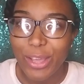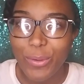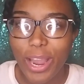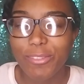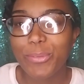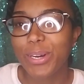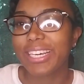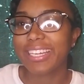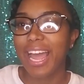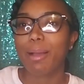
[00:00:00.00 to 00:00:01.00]
Hello
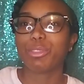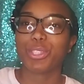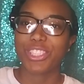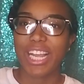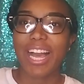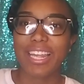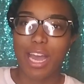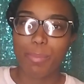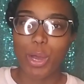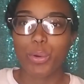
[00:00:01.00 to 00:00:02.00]
everyone, I'm Trishon.
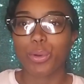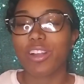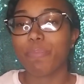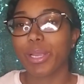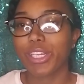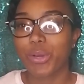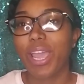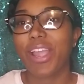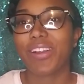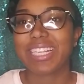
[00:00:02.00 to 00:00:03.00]
I'm the owner of Big Deal
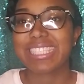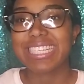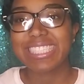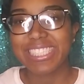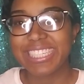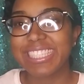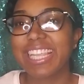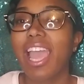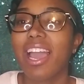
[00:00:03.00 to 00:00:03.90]
Hair Extensions.